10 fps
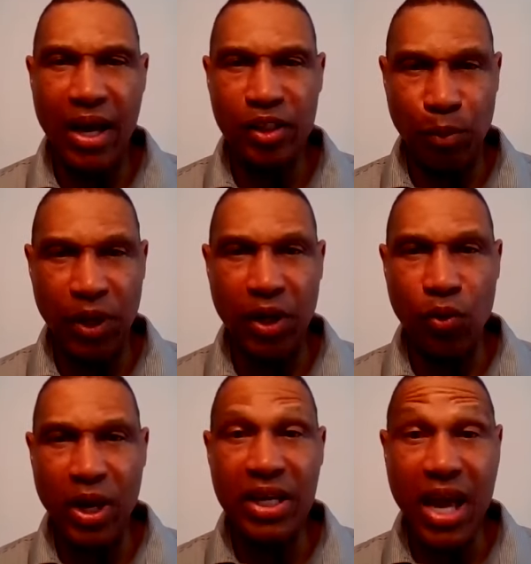as a player the
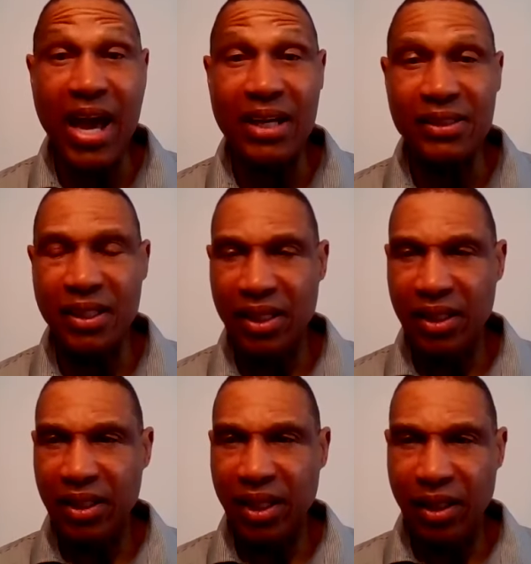way he has,
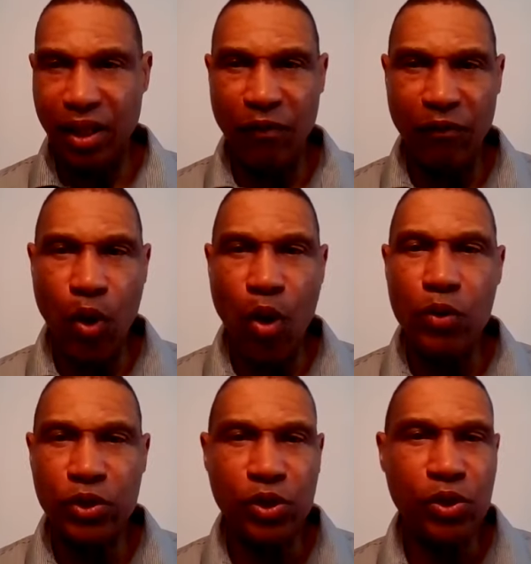and looking forward